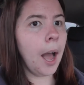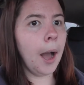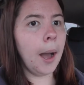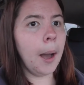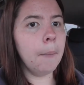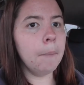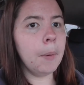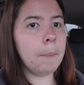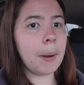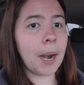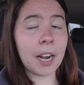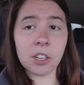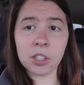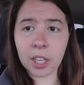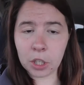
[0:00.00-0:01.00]
But
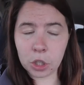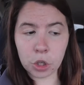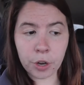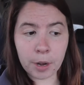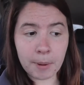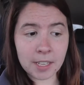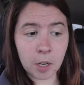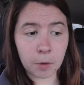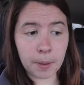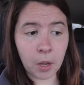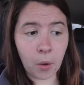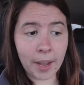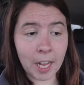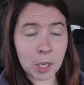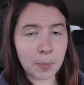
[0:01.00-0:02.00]
I decided to treat myself
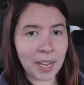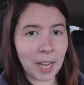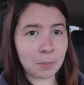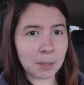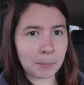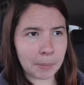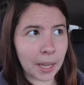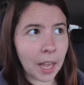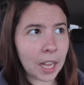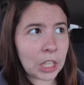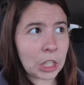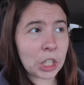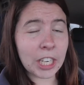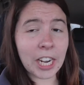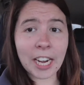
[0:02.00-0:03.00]
by going out to pick up some lunch,